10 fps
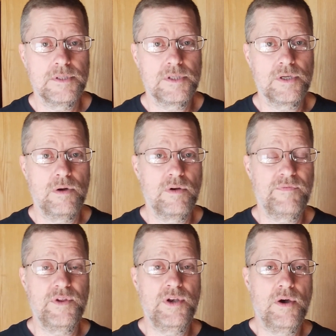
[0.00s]
So
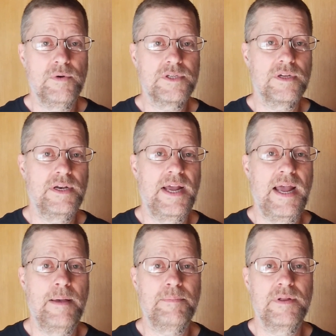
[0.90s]
if you know it's going to
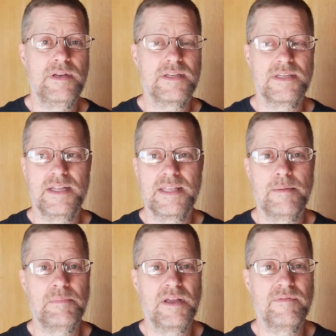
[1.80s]
happen, it's not
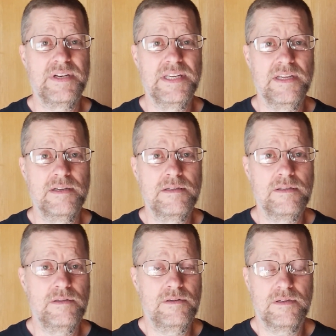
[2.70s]
that big of a deal.
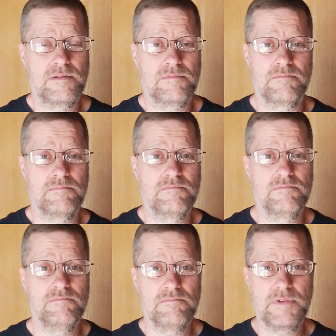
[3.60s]
You just
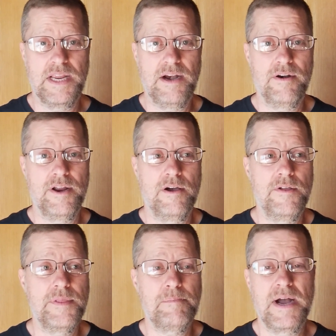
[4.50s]
carry
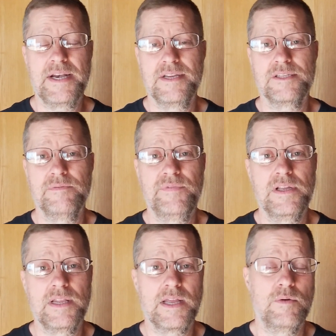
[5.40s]
on. The bike doesn't
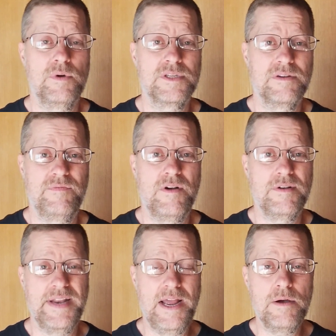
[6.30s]
feel like it wants to fall
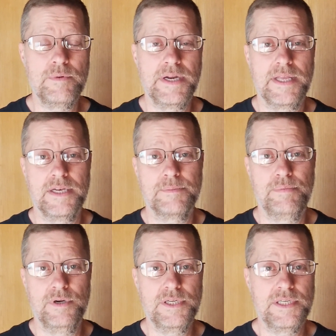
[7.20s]
down when it gets
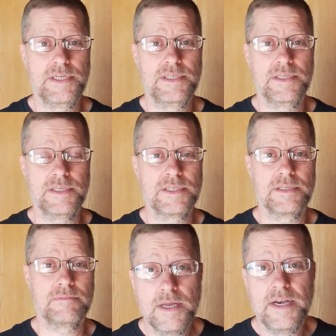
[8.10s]
pushed. It just.
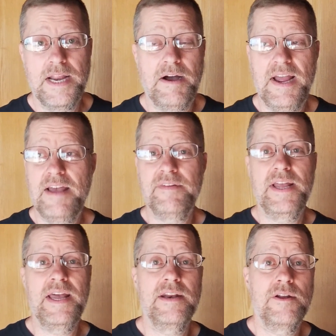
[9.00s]
Now, I haven't
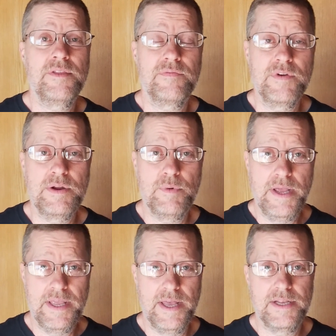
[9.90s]
had it on the
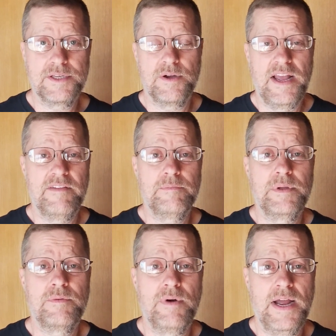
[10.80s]
freeway yet, so I haven't
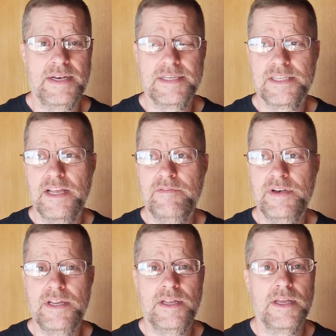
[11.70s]
been riding
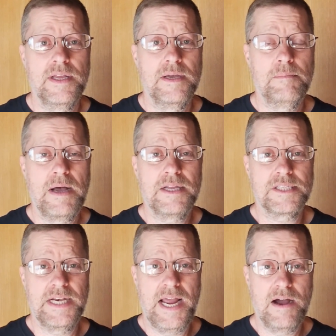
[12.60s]
70
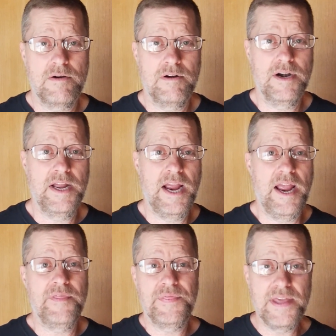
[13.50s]
miles an hour
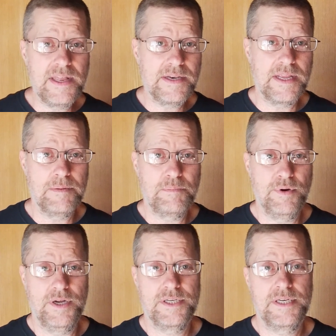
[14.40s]
and then get
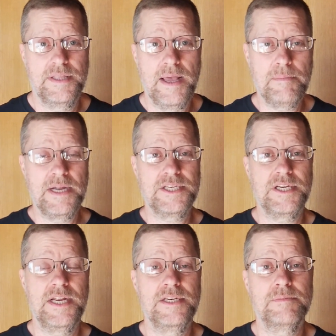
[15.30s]
pushed. That might
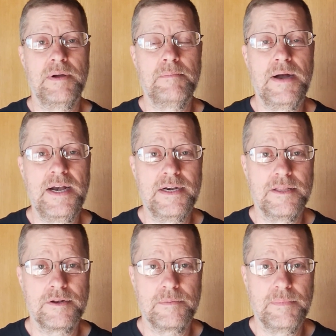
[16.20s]
change my mind a
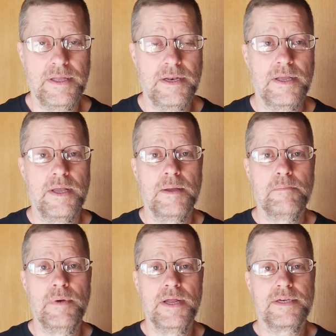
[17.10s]
little bit,
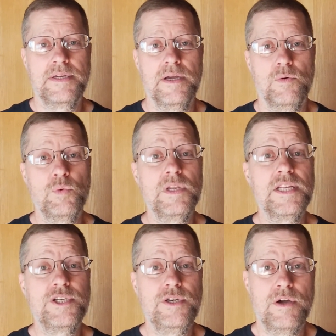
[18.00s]
but we'll
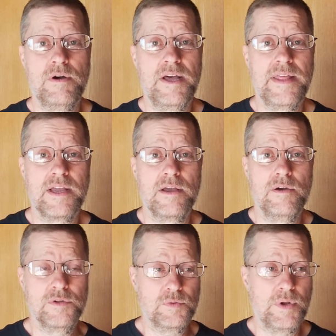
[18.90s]
let you know how that
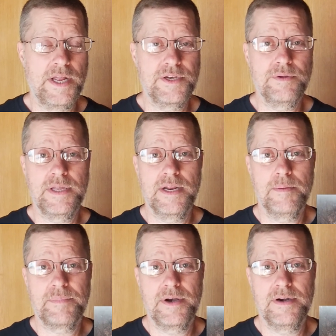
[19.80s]
goes when I do get
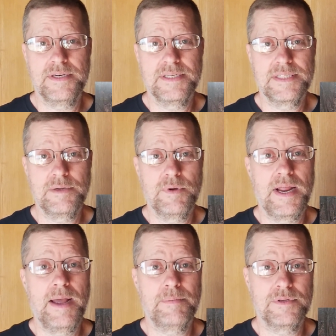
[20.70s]
up there and see what
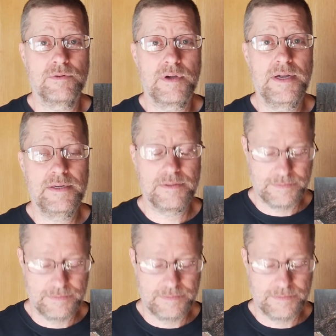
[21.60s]
happens, okay?